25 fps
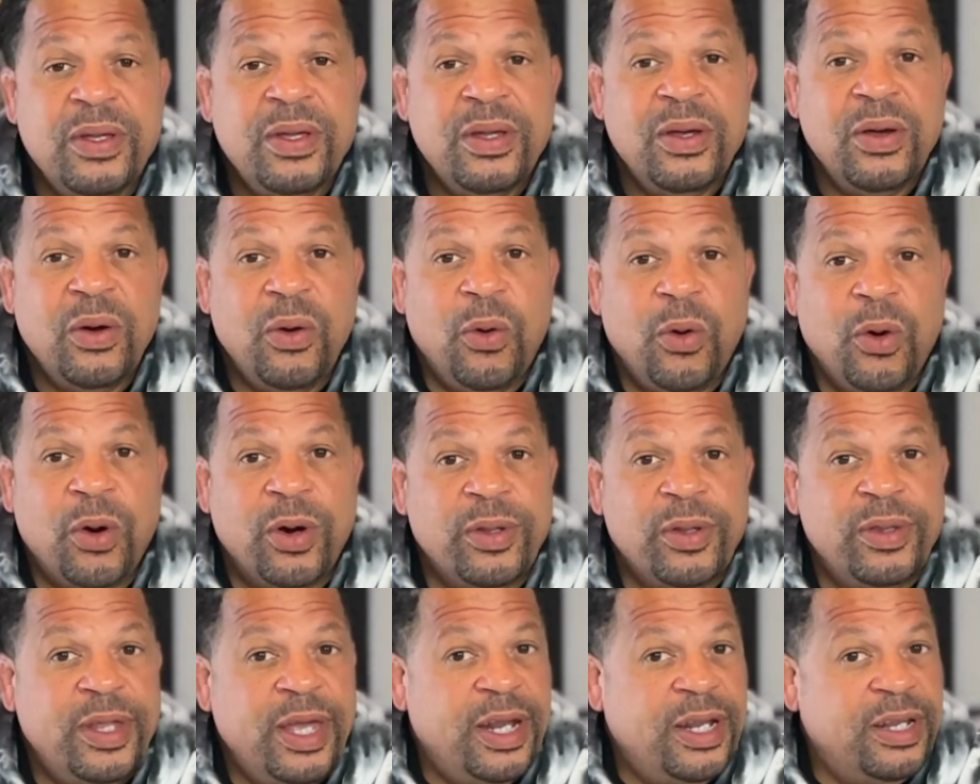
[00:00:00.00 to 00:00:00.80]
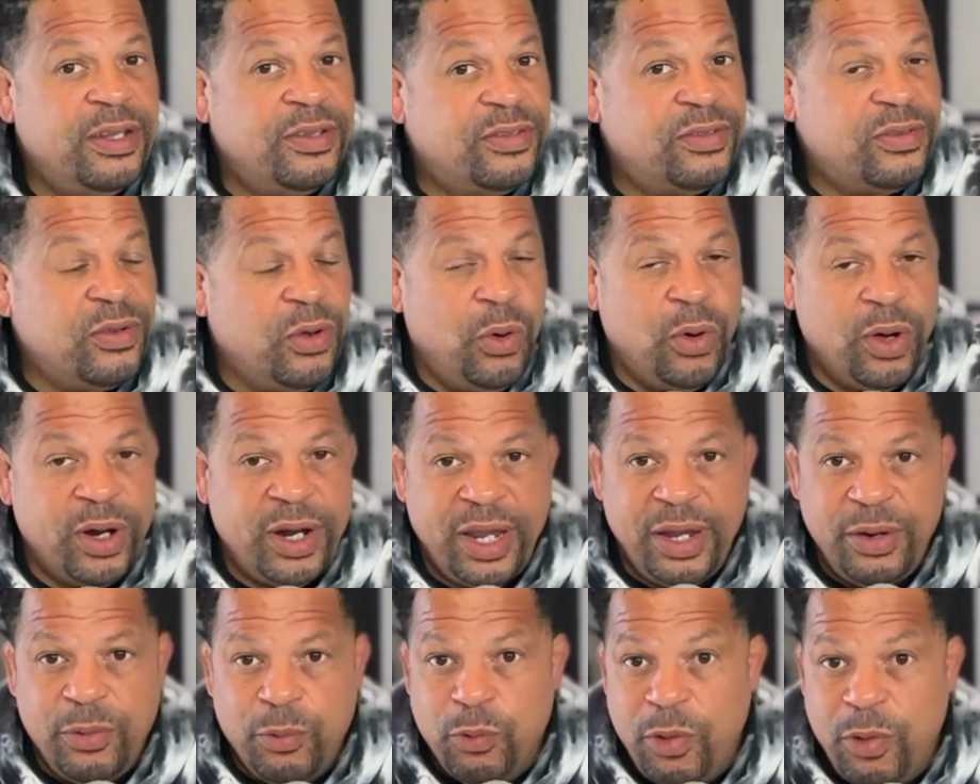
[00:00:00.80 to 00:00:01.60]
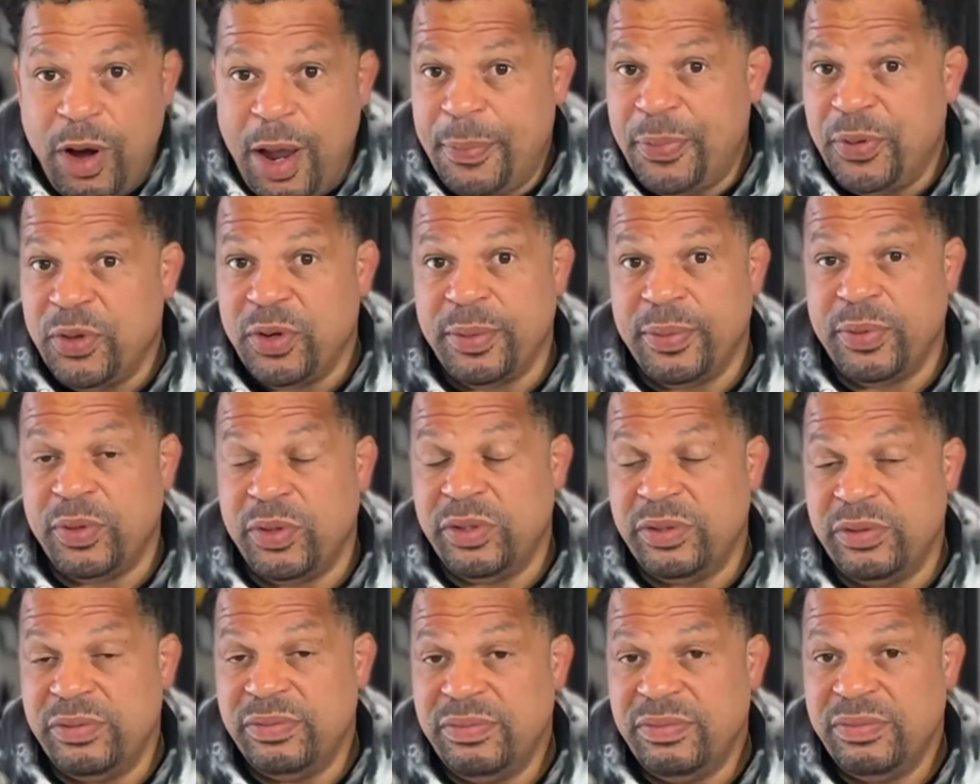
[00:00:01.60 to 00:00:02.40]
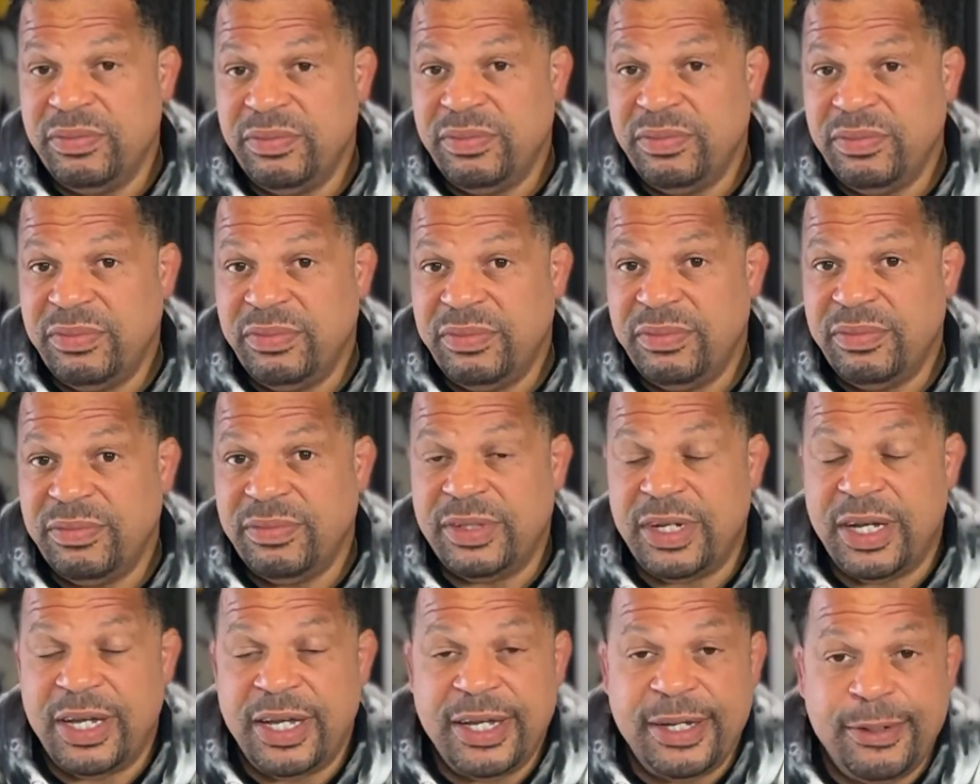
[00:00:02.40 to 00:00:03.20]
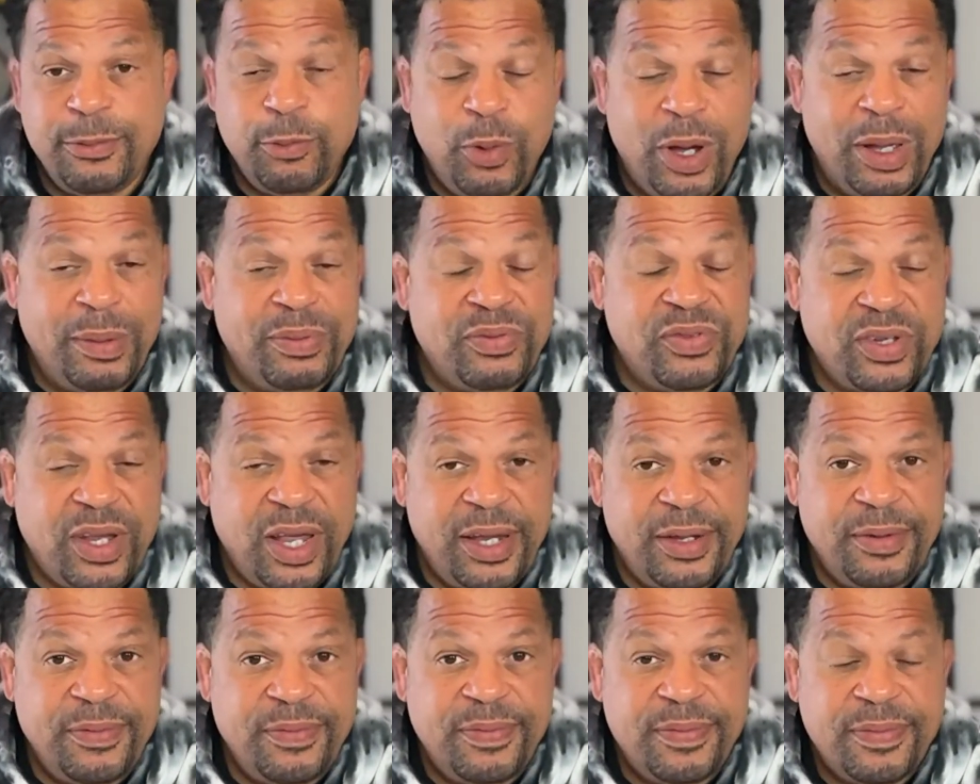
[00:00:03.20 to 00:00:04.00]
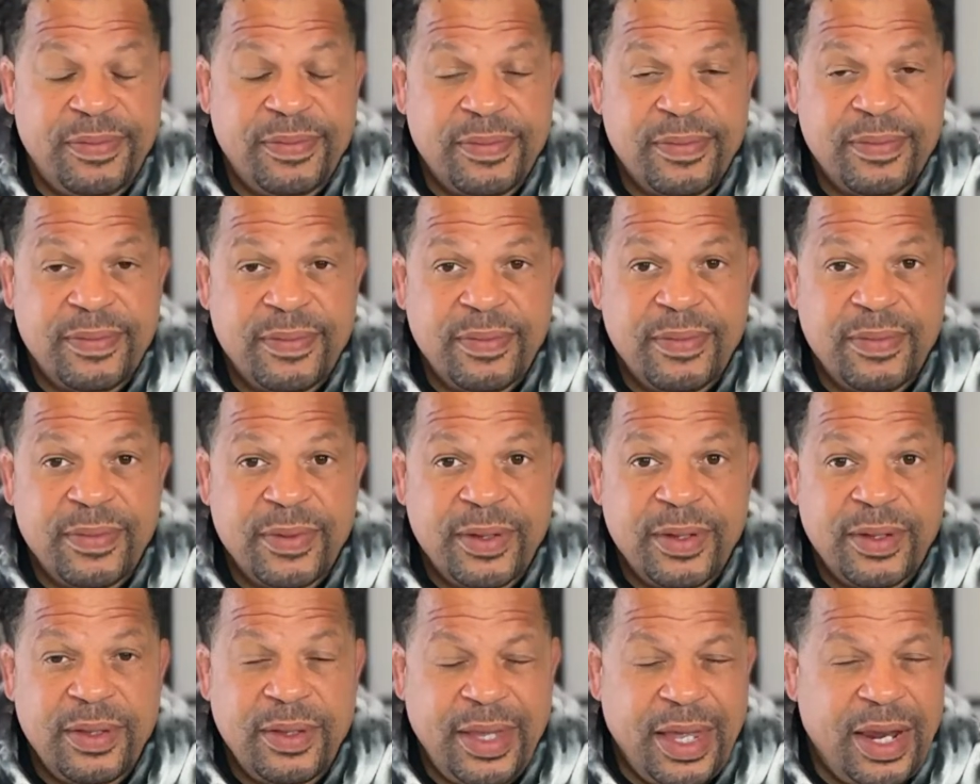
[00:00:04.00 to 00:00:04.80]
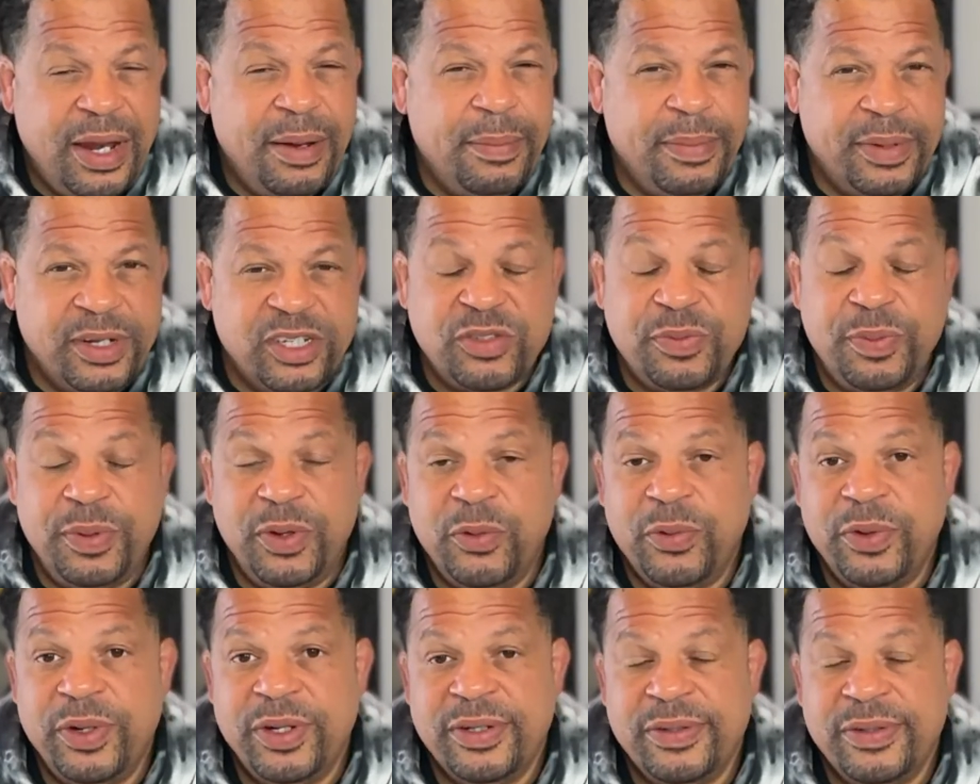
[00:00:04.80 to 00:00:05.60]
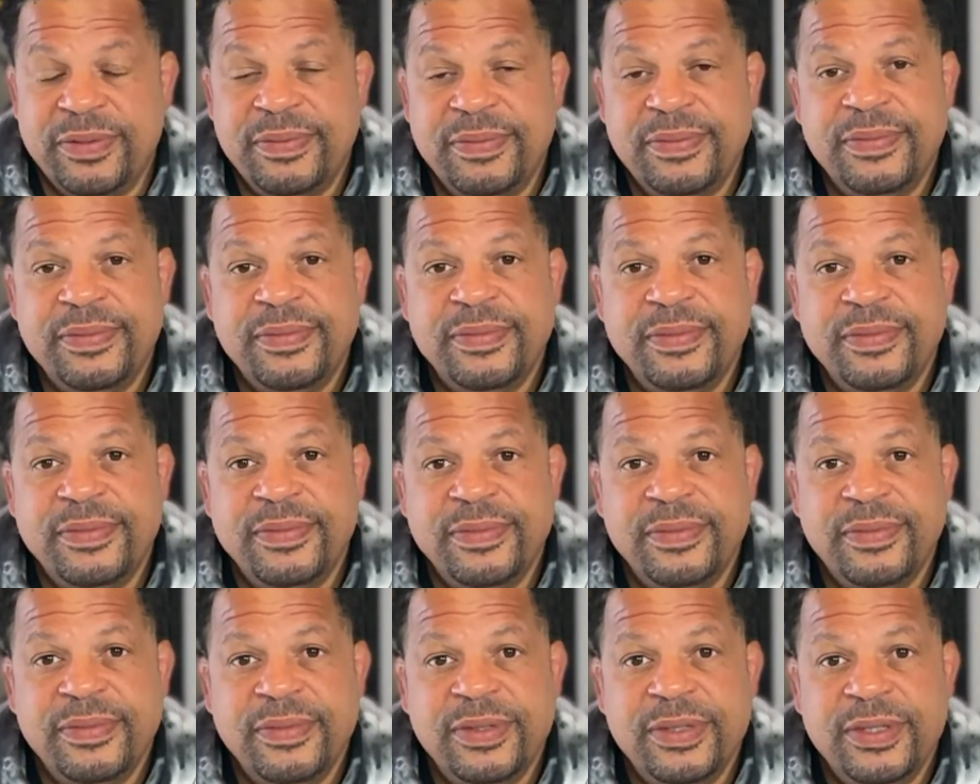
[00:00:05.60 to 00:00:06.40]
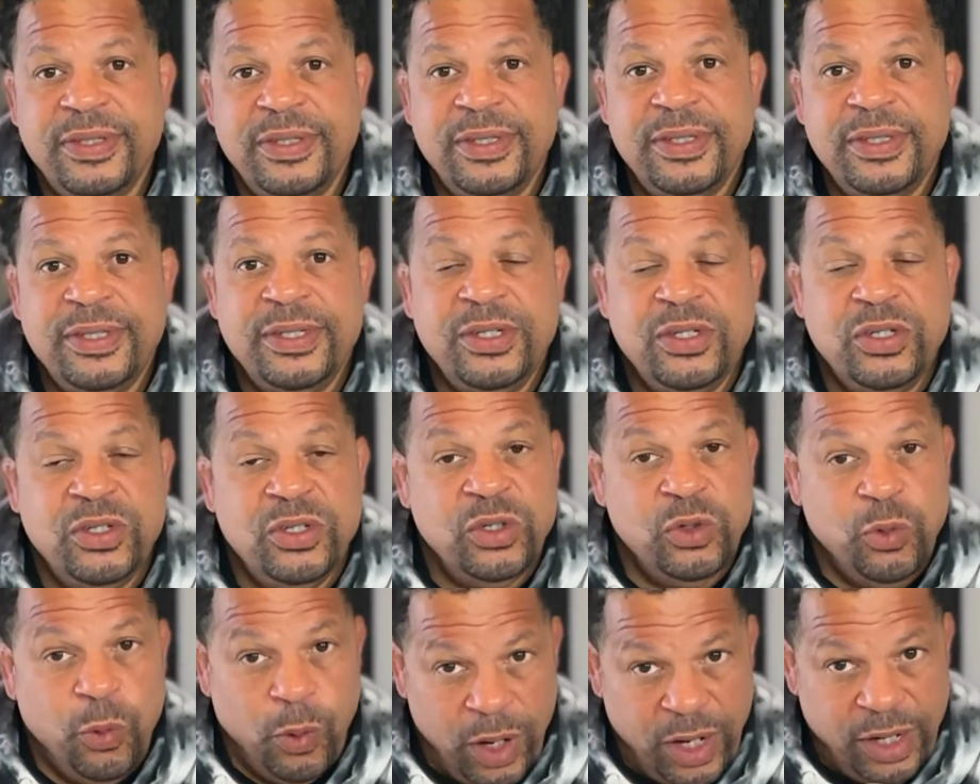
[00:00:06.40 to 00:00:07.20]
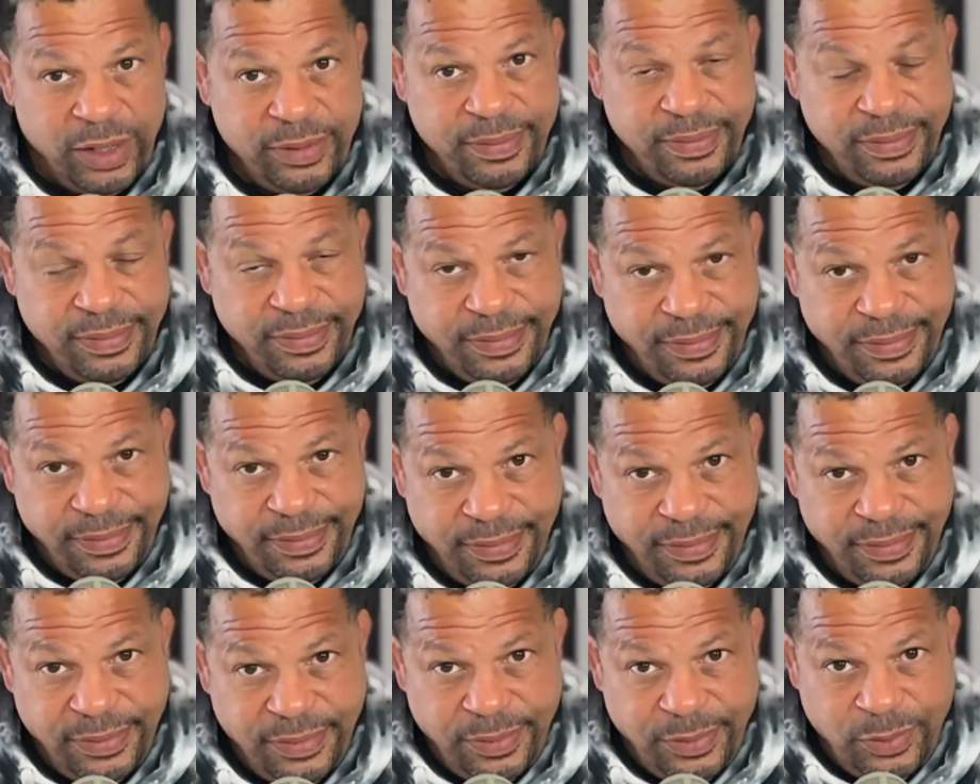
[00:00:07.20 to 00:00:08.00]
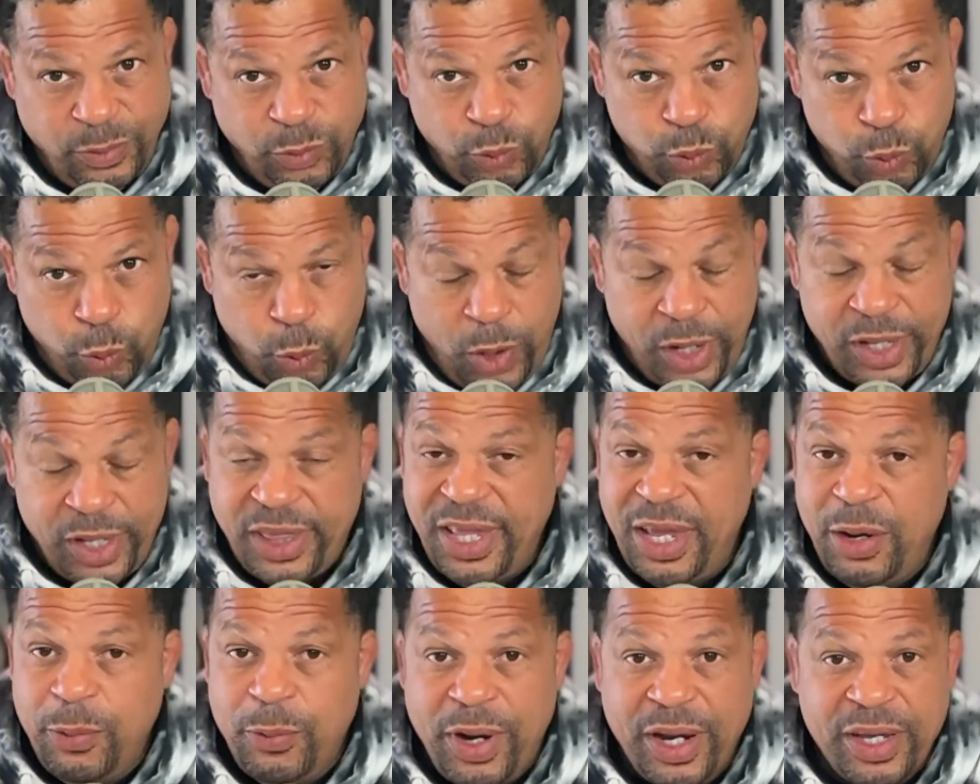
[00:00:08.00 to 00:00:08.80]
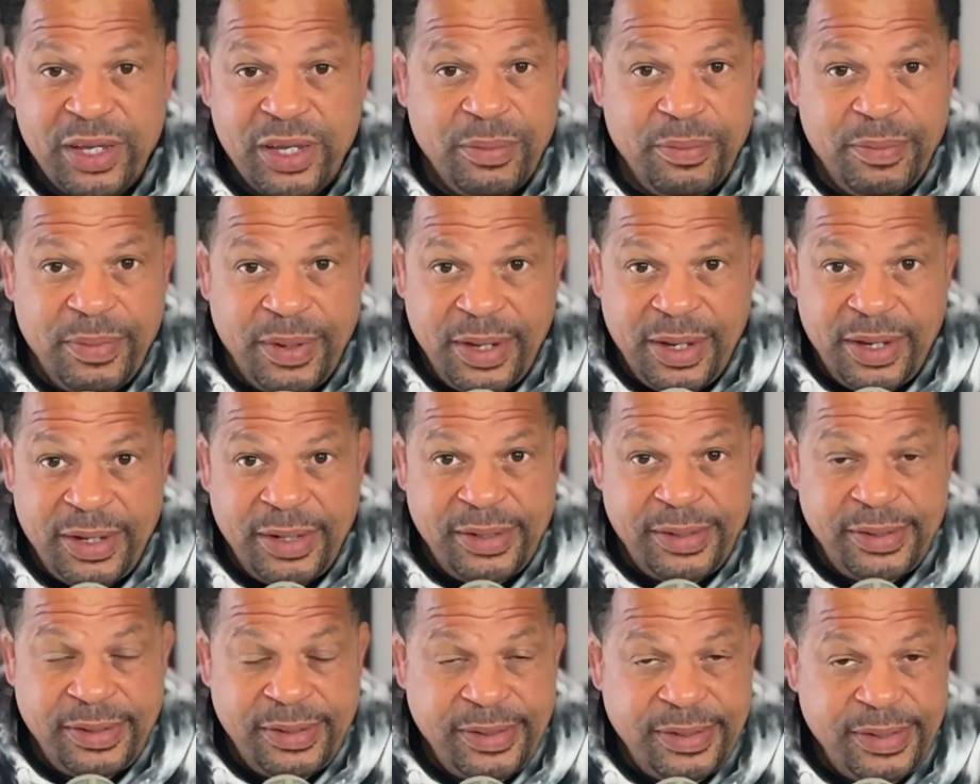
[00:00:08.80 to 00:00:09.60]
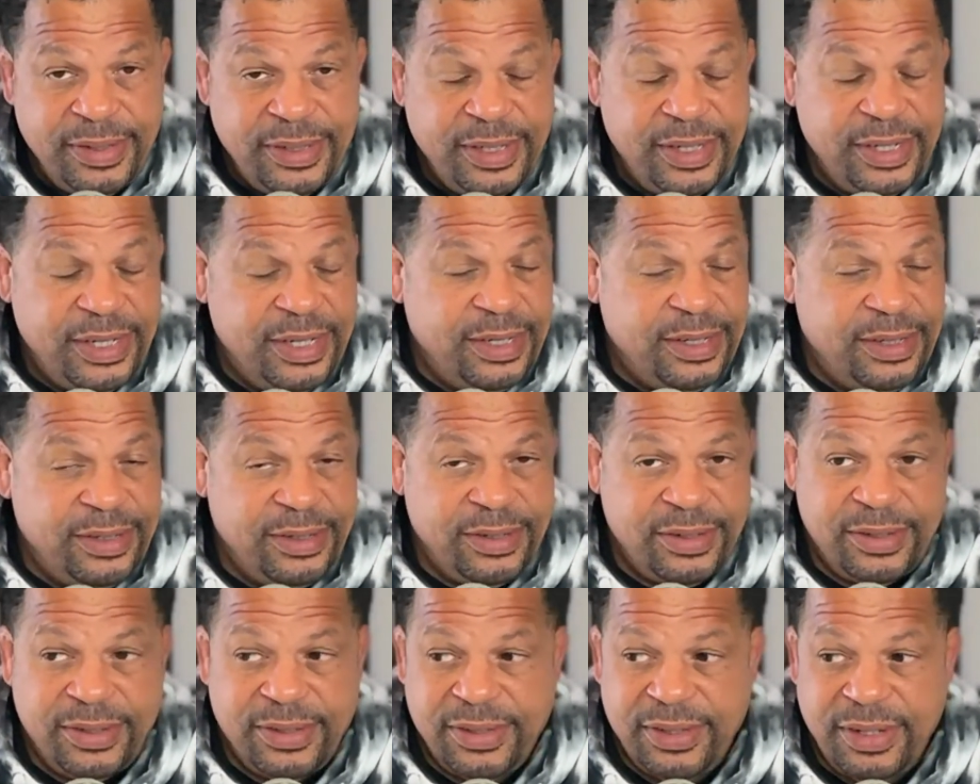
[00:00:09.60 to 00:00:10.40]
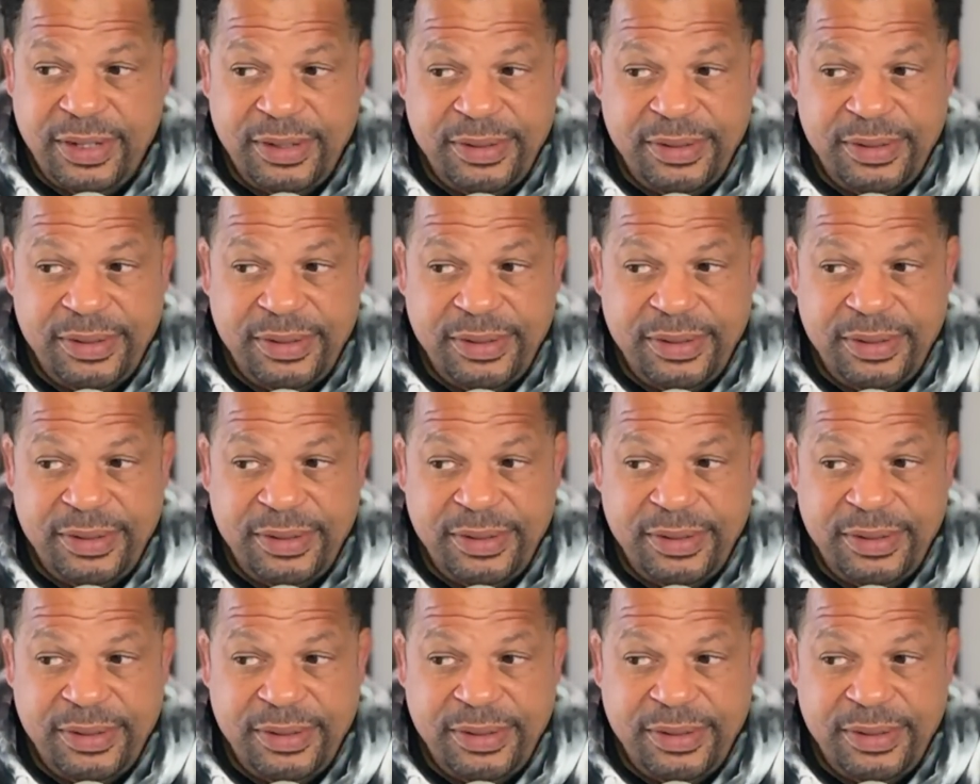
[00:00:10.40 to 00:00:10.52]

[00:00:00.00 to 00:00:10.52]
or that it's on a reputable website that it must be real. Well, what they recommend is